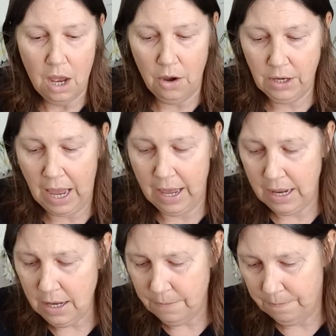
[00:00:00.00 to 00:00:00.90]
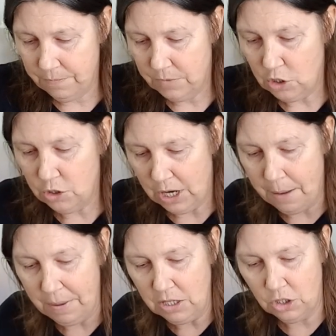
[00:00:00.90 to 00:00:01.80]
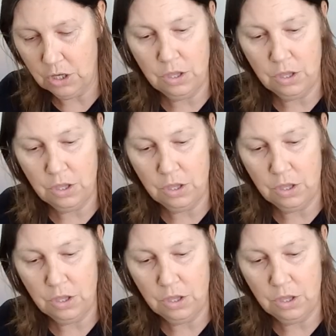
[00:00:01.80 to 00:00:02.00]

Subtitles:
okay? To tap into